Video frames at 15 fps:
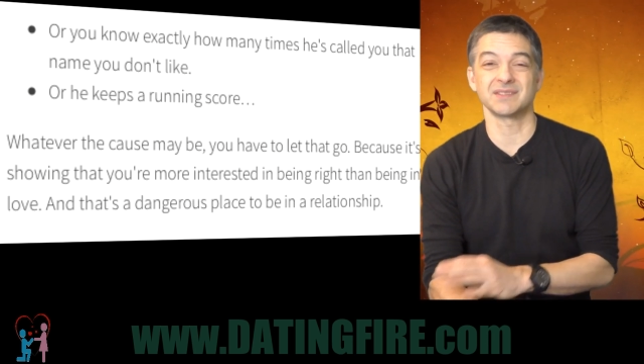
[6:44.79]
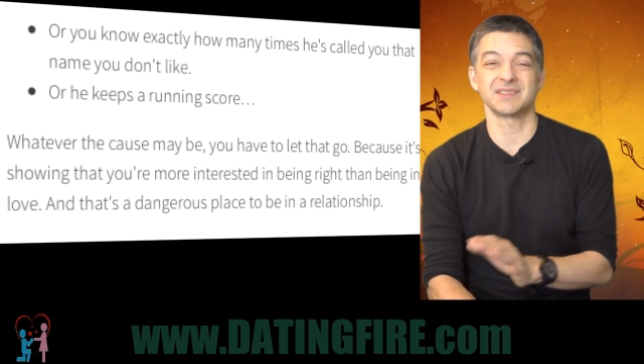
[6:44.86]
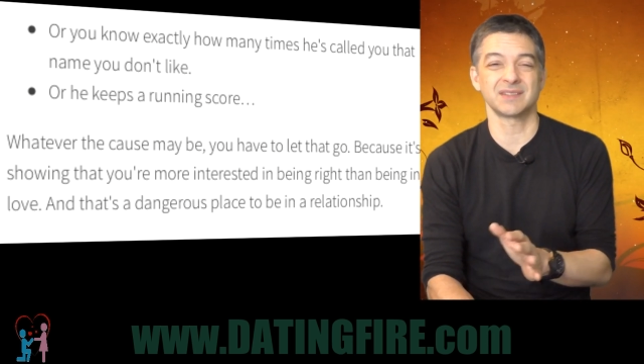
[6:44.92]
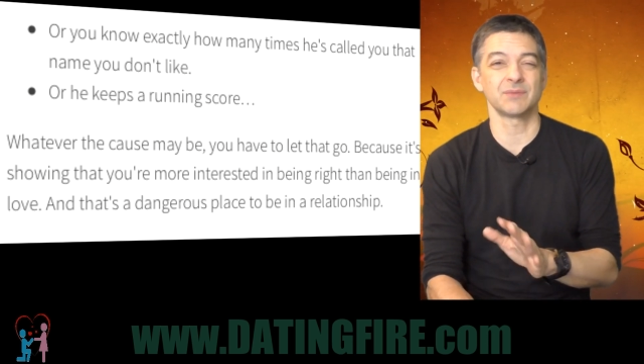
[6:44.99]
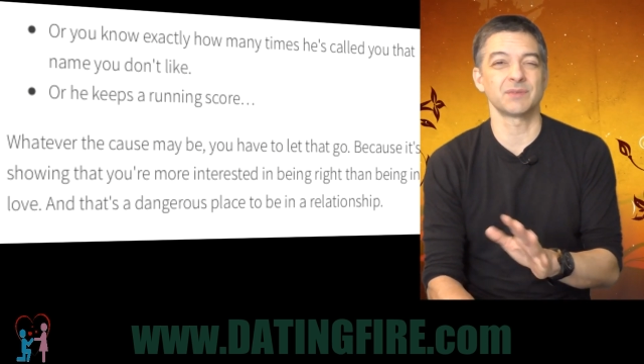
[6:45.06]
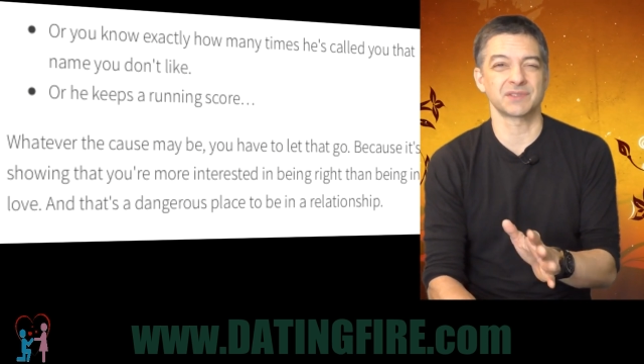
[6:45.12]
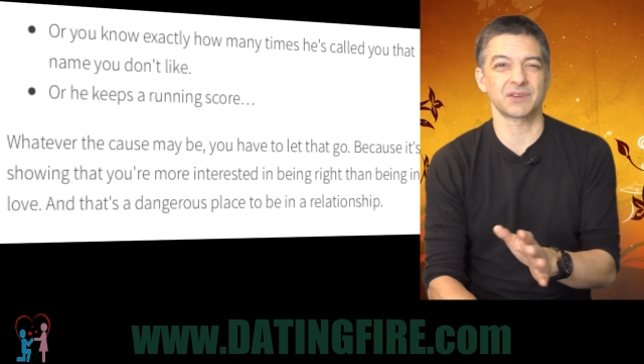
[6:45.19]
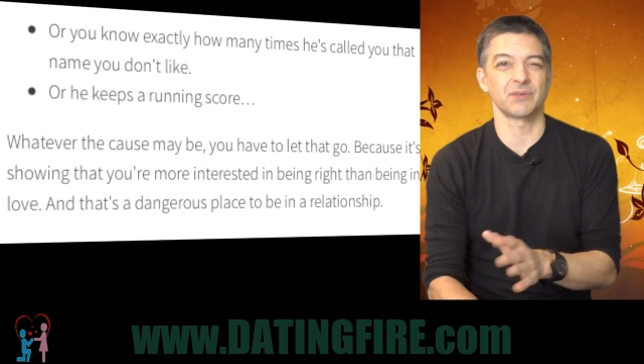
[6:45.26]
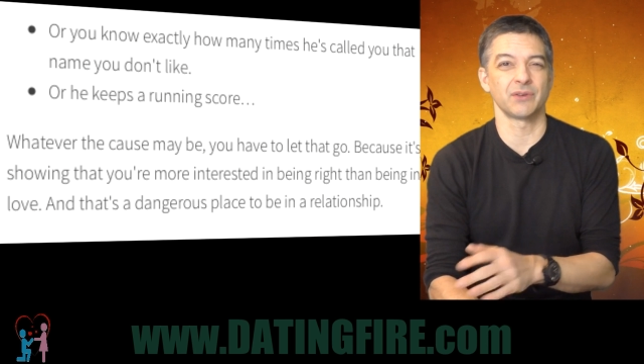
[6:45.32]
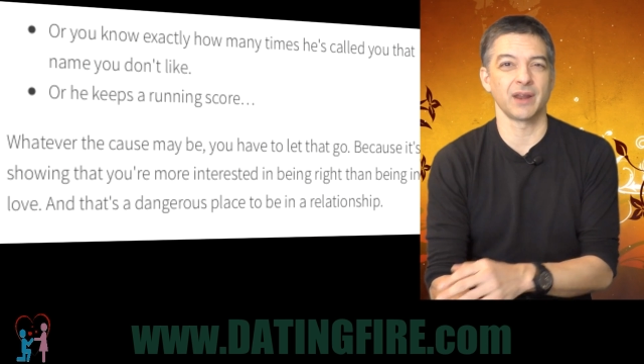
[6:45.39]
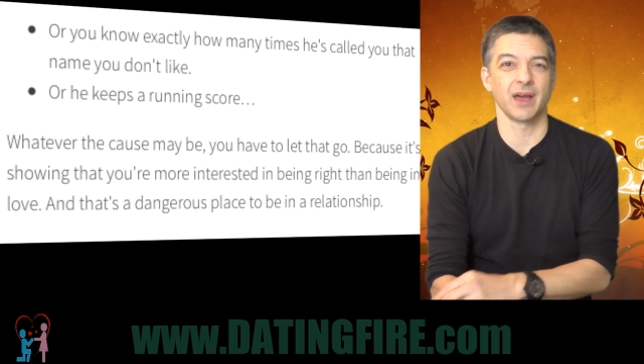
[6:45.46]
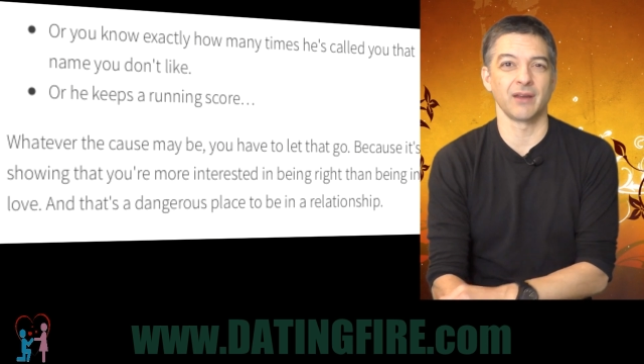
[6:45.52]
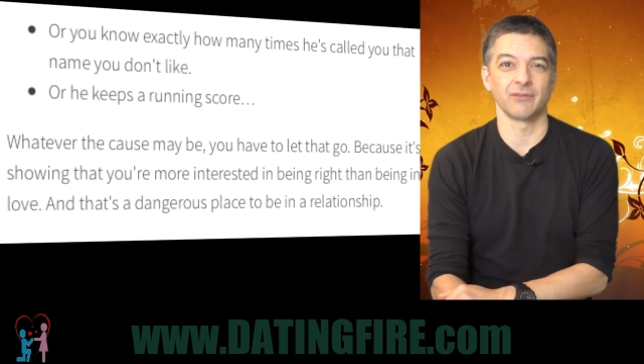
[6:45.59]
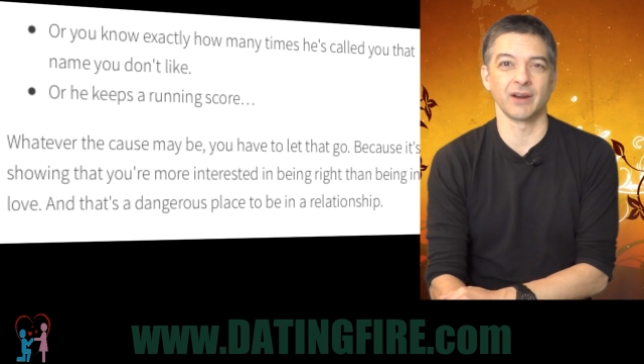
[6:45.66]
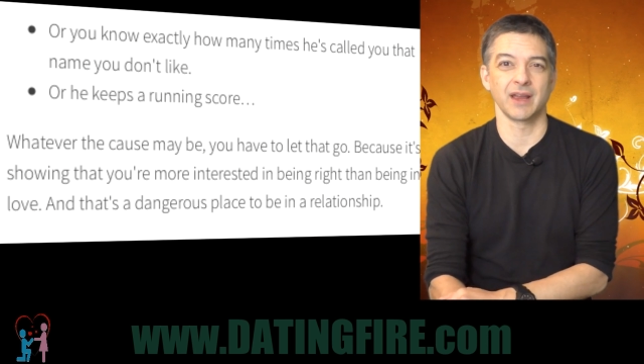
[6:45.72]
You see what's going
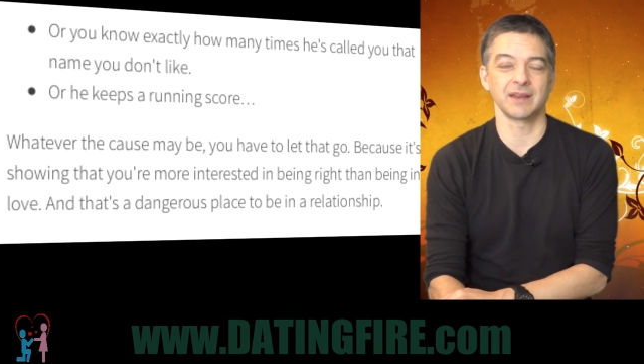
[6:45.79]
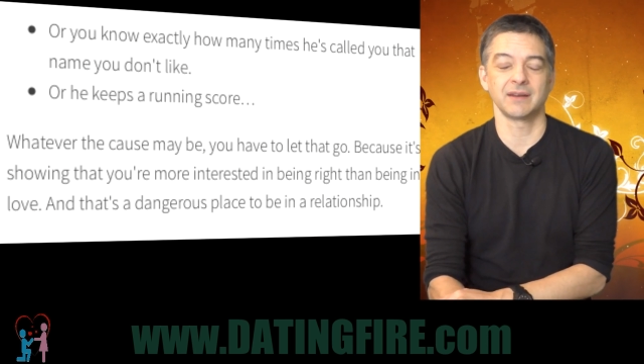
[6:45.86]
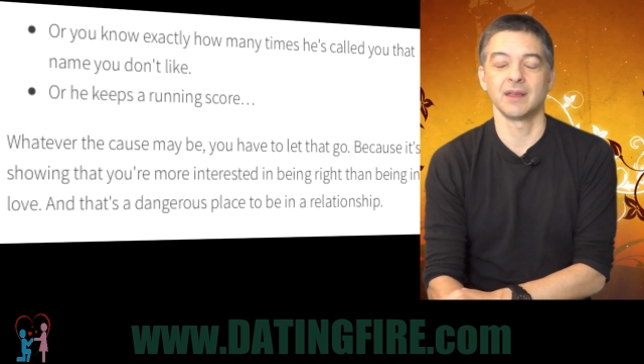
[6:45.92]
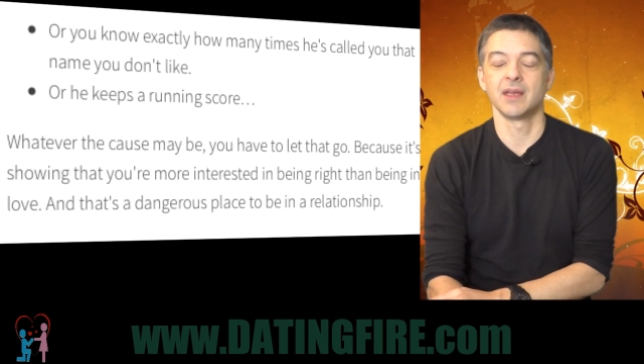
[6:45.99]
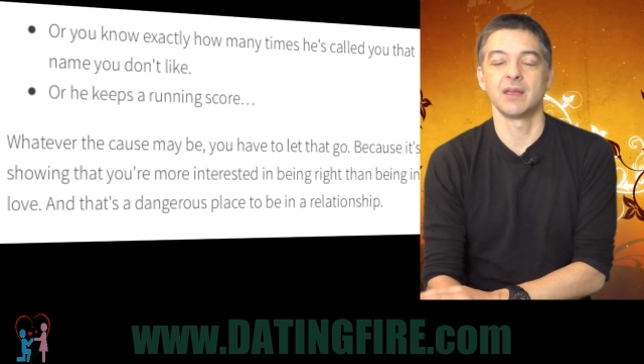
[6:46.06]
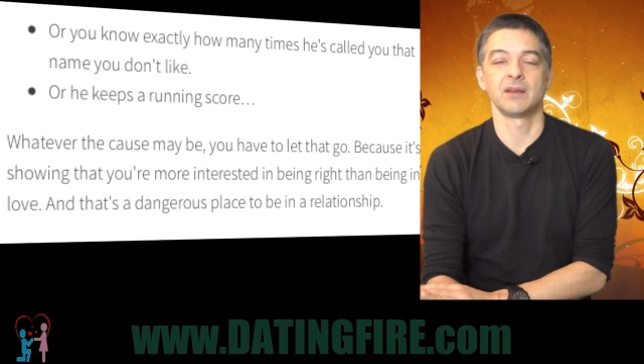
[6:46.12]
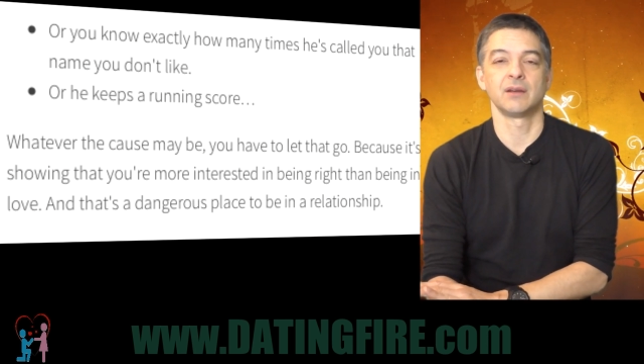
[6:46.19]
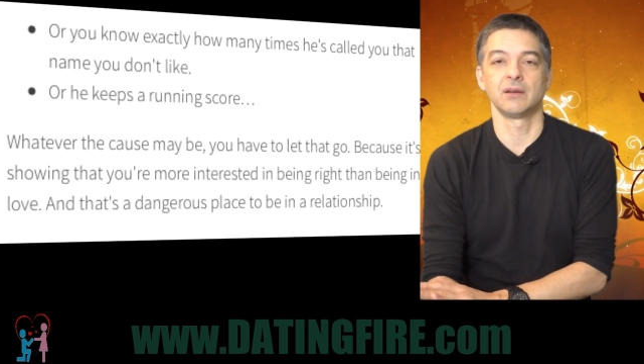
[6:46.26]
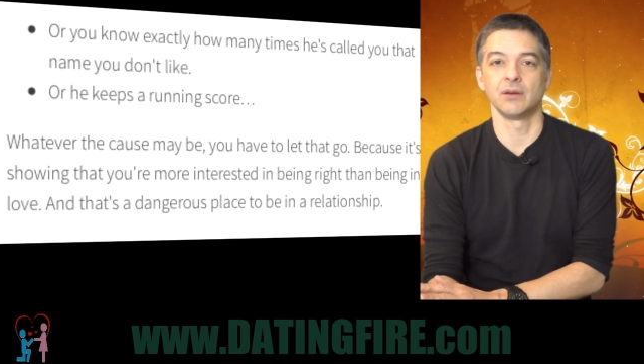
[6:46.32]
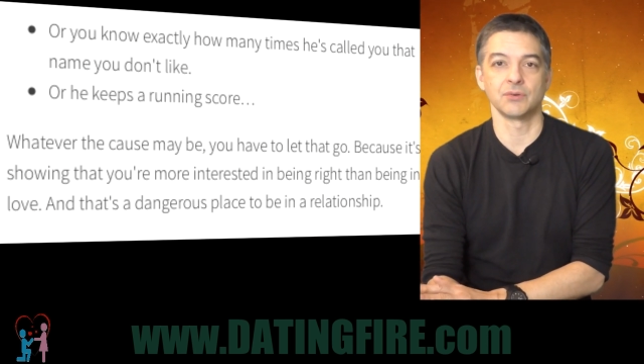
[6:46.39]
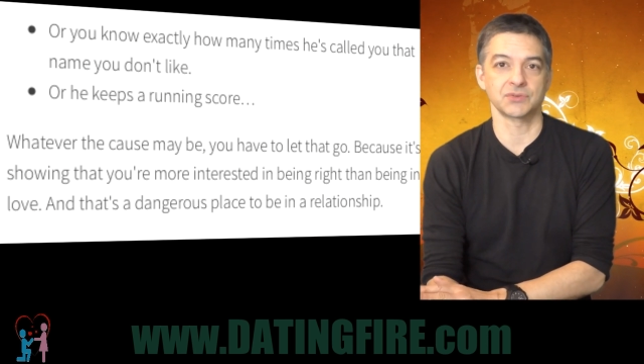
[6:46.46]
on, right? No